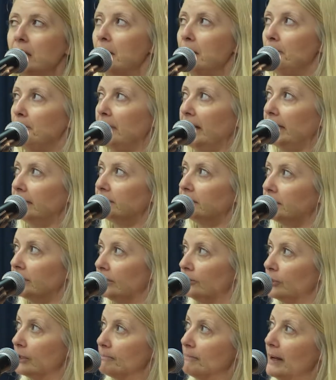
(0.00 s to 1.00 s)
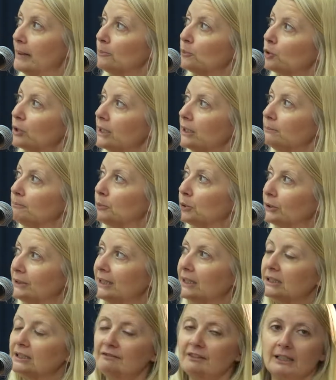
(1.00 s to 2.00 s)
But remember, in
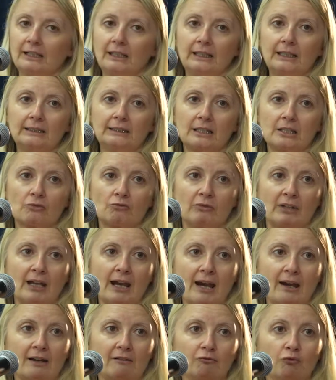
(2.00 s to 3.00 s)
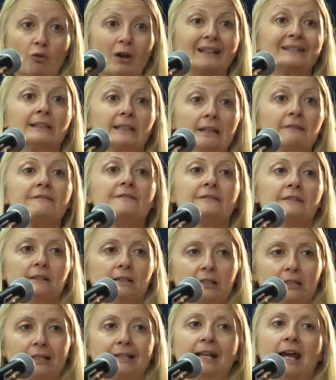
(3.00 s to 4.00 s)
predictive analytics, we have what-if
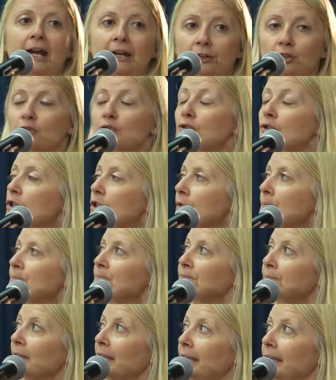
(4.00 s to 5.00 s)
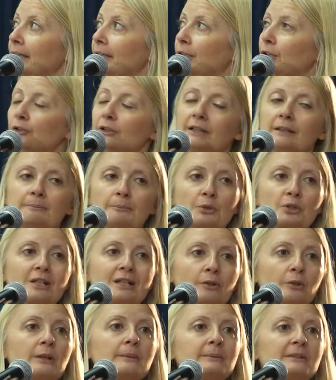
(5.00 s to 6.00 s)
scenarios. Here in
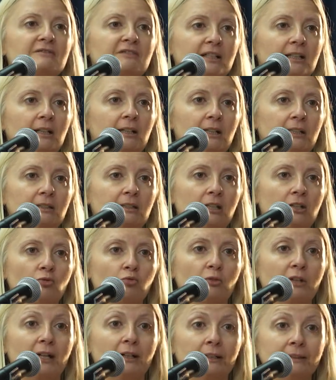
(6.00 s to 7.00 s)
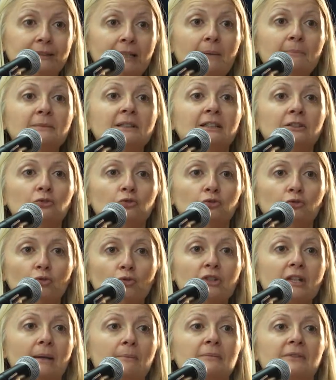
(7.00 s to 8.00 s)
prescriptive analytics, we are attempting to do
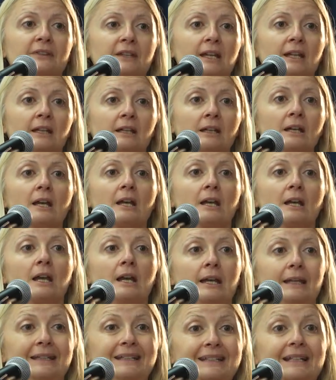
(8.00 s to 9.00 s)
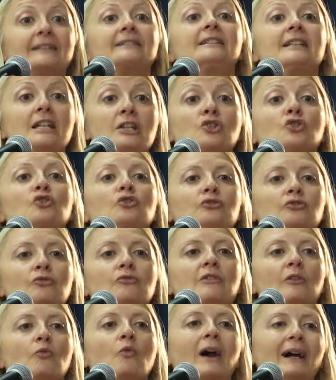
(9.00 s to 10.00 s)
something in addition to
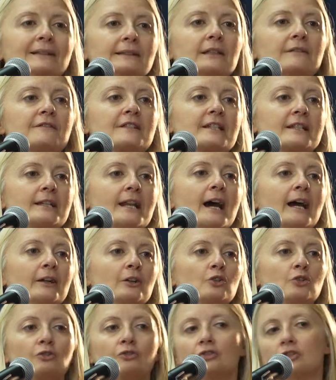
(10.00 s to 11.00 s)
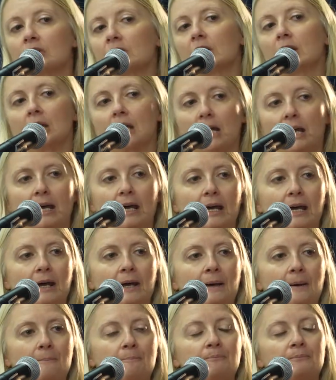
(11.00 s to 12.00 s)
the what-if scenarios.
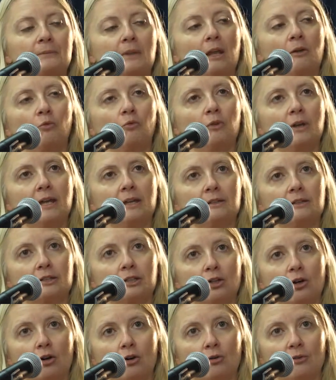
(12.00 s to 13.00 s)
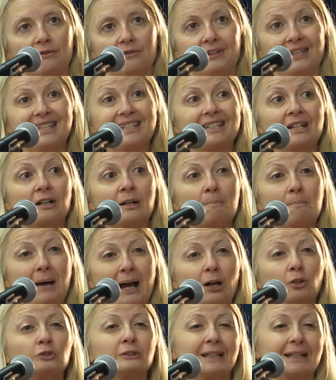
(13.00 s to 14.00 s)
So these are
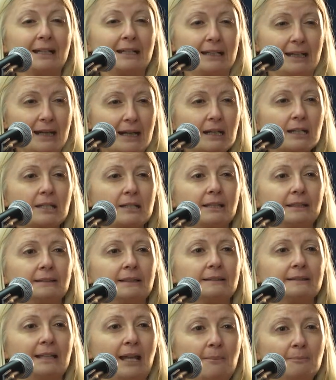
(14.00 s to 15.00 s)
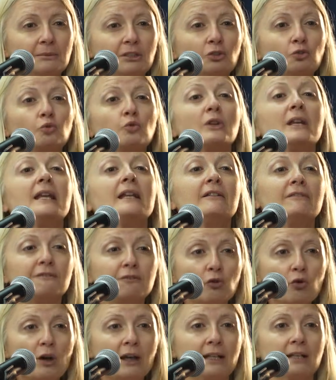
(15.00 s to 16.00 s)
about techniques that attempt to
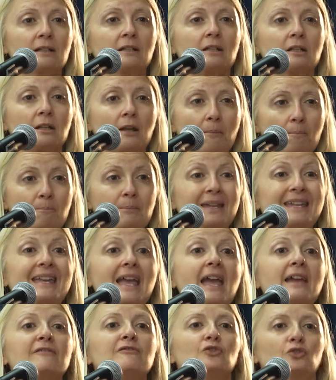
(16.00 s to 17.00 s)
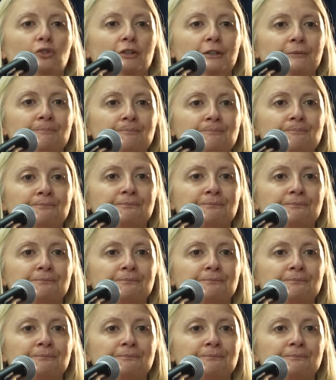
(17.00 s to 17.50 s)
influence behavior.